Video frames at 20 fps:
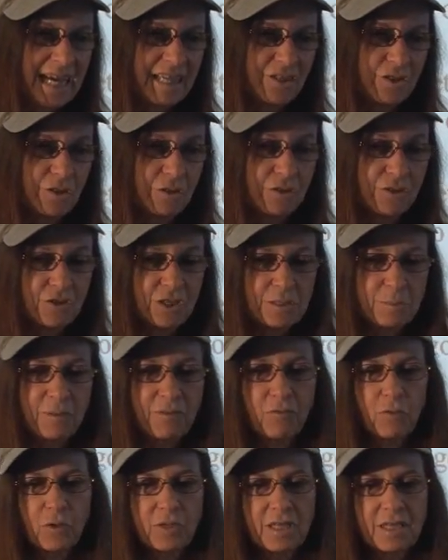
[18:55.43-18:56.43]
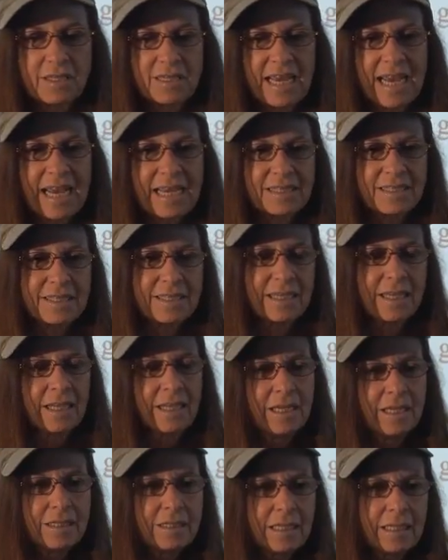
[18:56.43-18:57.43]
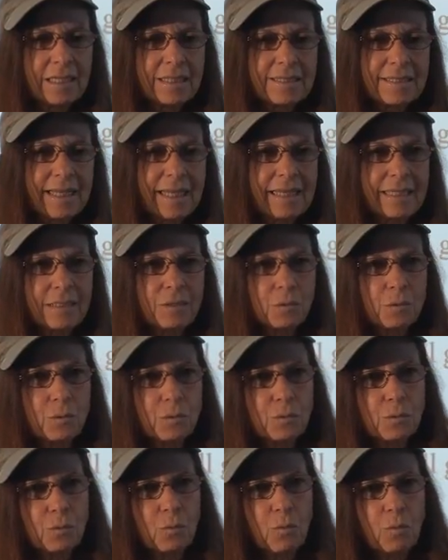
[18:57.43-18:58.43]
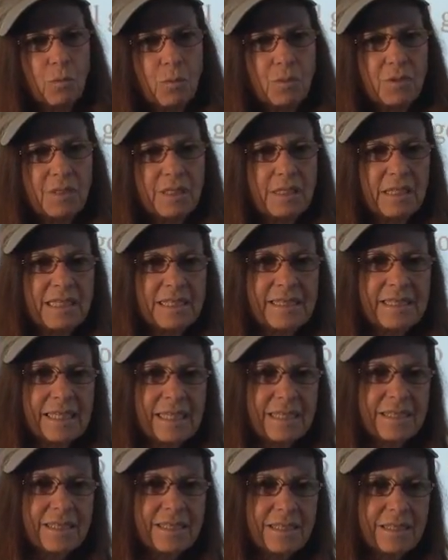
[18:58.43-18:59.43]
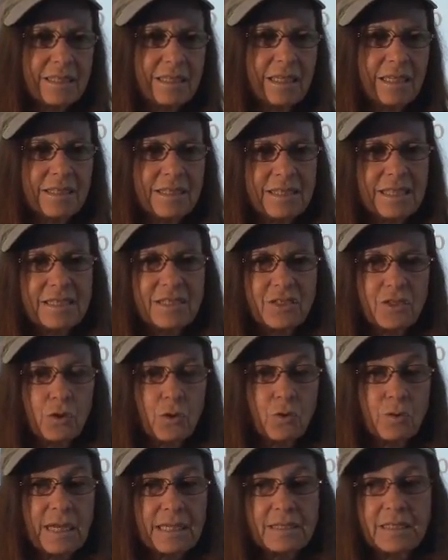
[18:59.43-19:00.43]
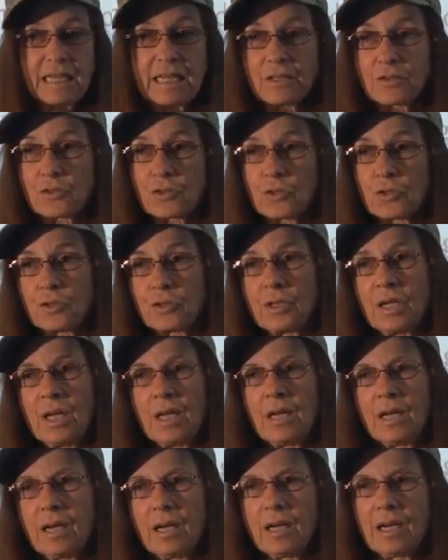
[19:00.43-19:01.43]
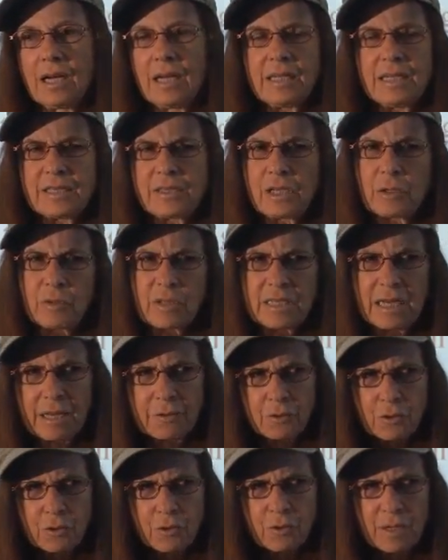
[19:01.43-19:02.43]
nationals just before the test, then it's like, oh, is this the correct answer? Is there another